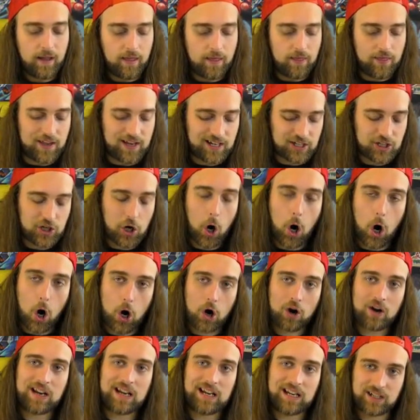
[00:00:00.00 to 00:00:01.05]
This
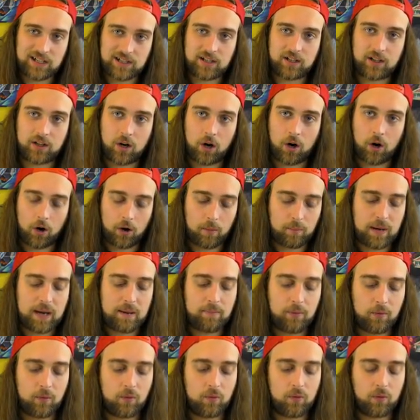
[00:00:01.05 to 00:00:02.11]
card is the card.
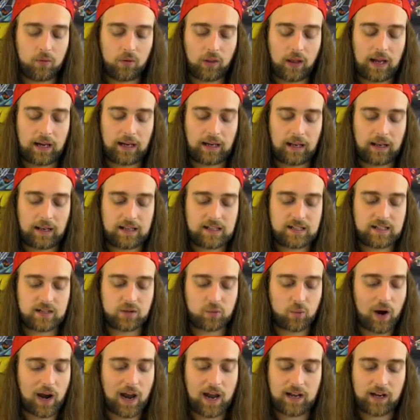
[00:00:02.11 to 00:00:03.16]
People, like, this
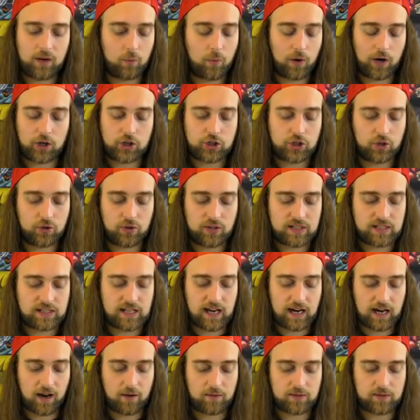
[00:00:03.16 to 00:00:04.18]
is why I didn't want to show this deck.